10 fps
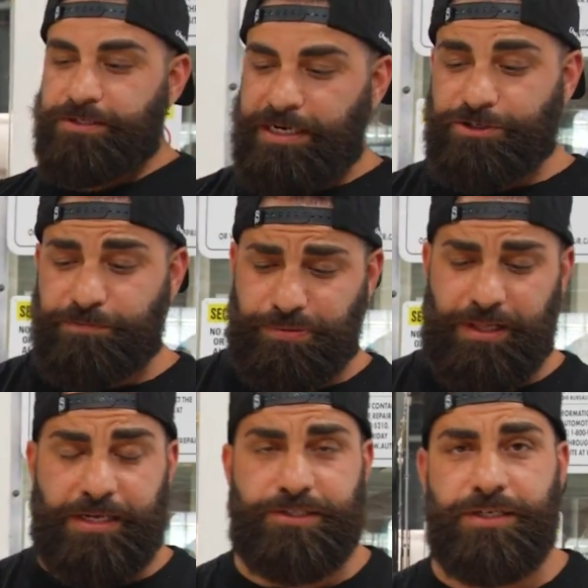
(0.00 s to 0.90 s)
they're actually
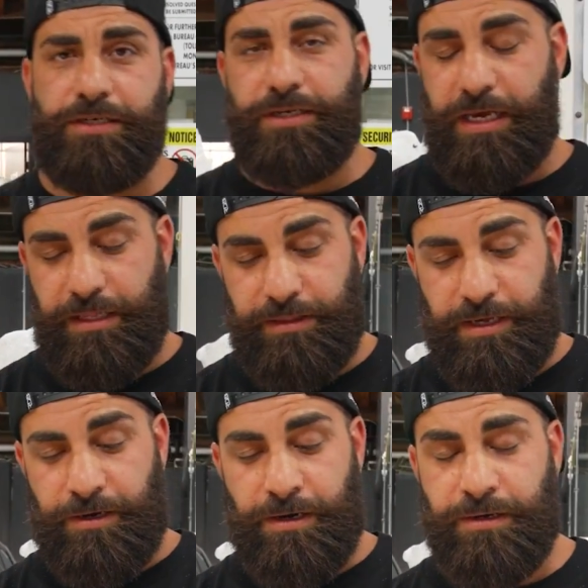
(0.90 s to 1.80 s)
plastic and
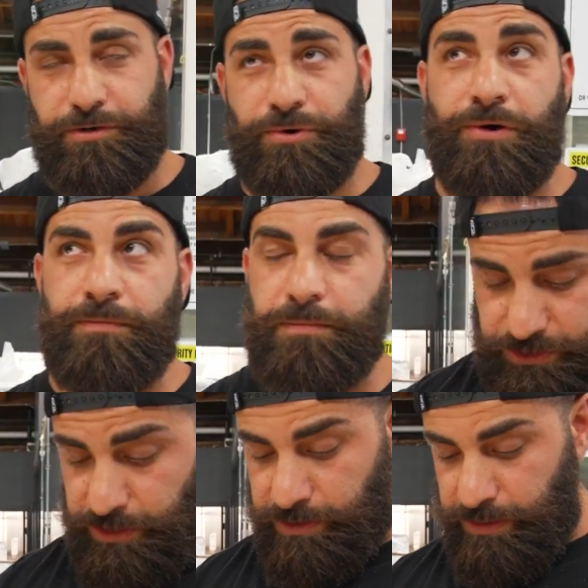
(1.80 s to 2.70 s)
they are chrome.
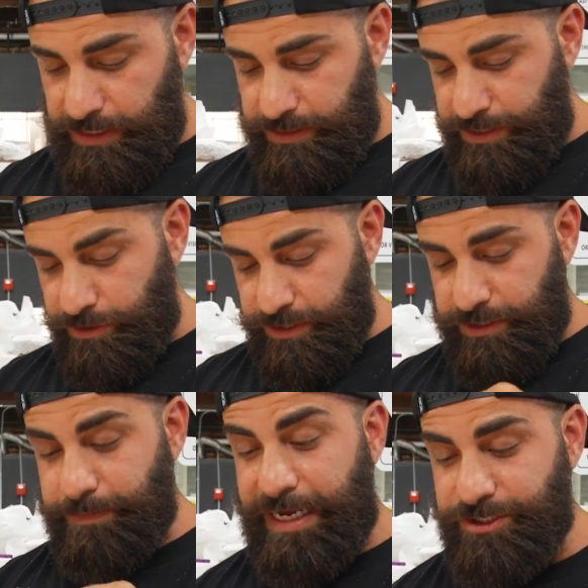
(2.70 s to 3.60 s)
So in order
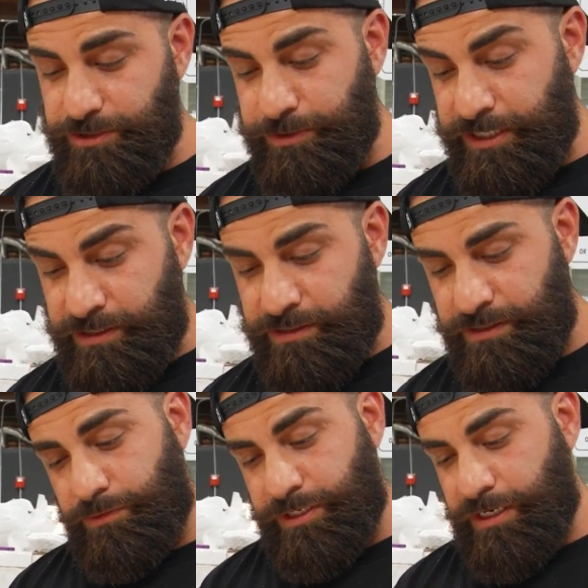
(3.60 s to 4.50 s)
to match the wheel,
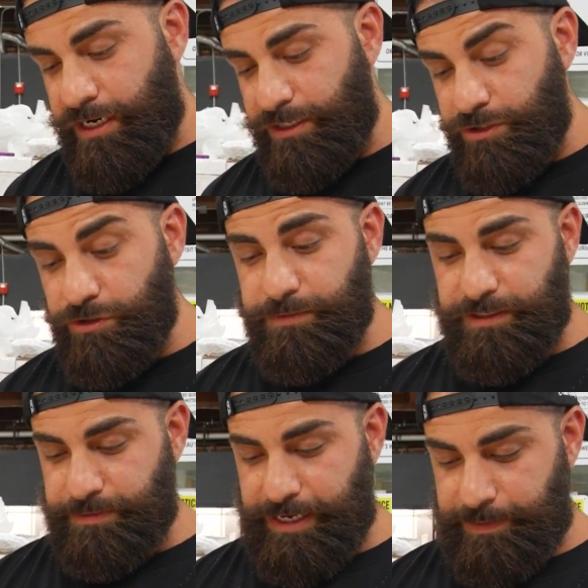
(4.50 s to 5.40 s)
we got
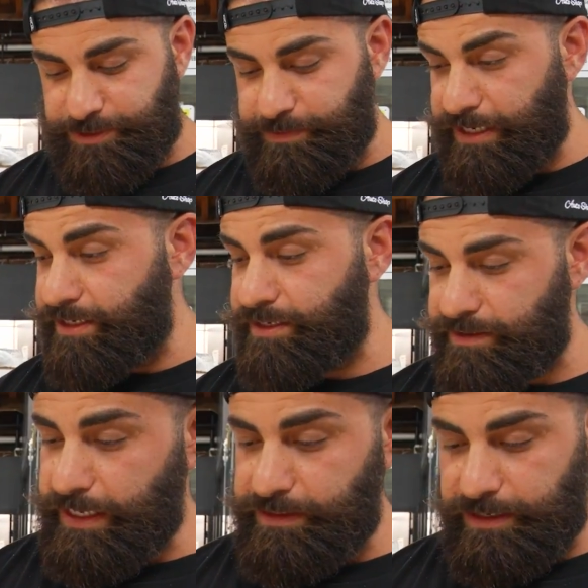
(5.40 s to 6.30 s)
aluminum caps made
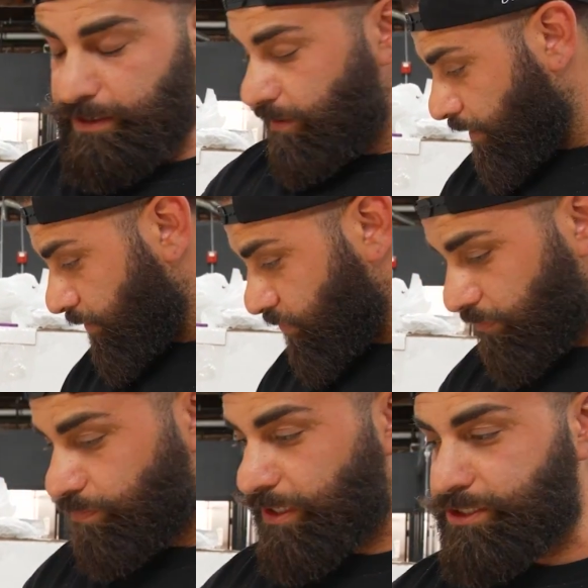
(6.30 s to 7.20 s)
and they're also
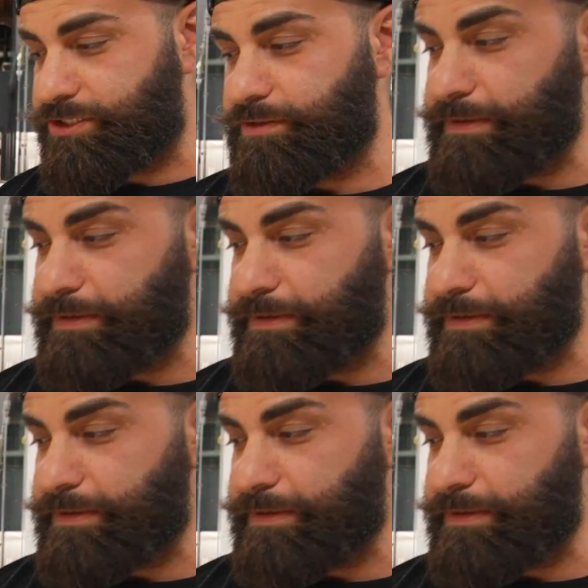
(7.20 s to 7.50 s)
brushed to